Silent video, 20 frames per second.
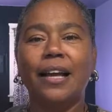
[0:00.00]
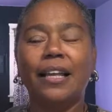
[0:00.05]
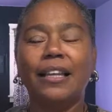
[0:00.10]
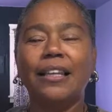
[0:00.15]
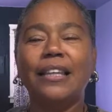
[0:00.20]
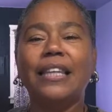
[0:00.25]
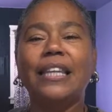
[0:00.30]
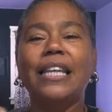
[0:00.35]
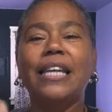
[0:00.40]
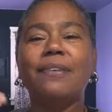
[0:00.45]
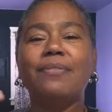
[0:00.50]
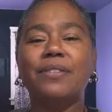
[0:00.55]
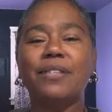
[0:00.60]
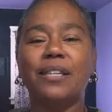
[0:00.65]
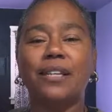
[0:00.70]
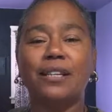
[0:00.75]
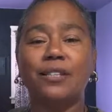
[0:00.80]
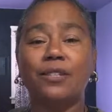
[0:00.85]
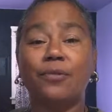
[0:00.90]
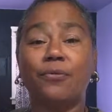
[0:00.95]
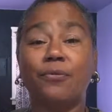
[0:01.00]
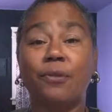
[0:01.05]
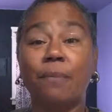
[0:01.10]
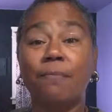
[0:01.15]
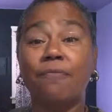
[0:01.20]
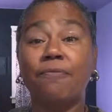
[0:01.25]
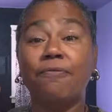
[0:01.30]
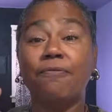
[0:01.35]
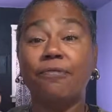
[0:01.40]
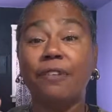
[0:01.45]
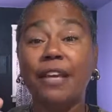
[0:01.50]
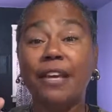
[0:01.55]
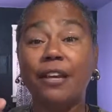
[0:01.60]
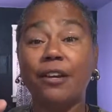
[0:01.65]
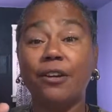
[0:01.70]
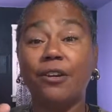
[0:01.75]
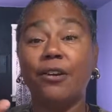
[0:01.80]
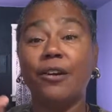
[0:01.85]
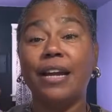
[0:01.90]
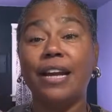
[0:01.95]
lifts us from
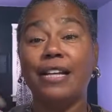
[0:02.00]
fear